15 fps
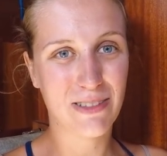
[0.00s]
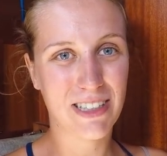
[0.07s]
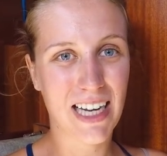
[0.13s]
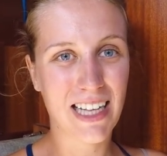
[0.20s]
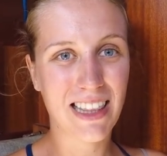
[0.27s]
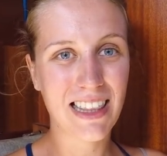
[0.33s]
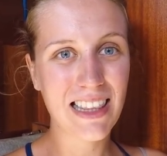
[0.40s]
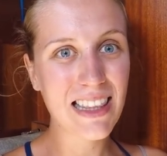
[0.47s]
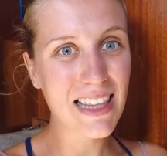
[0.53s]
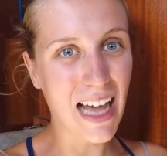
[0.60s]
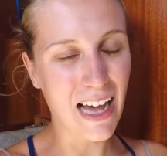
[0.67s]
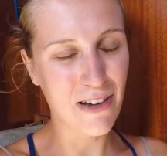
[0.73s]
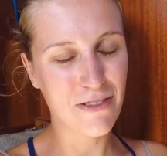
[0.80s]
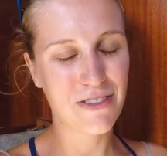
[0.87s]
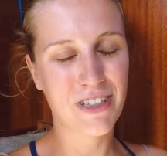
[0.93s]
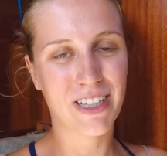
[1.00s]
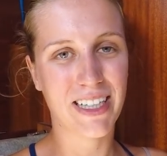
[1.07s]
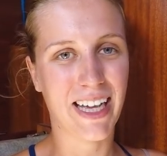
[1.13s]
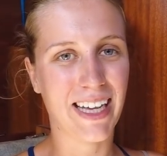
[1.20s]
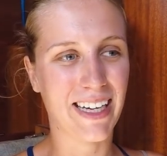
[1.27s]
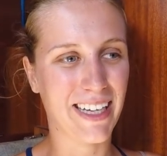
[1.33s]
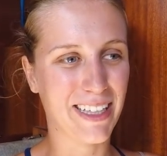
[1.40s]
which I love
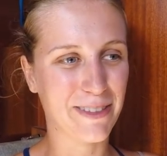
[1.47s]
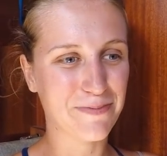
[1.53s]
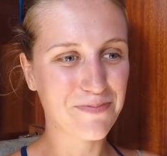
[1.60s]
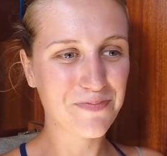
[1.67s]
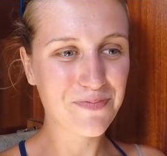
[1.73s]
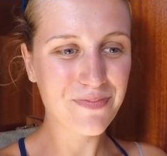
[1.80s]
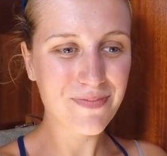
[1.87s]
creating,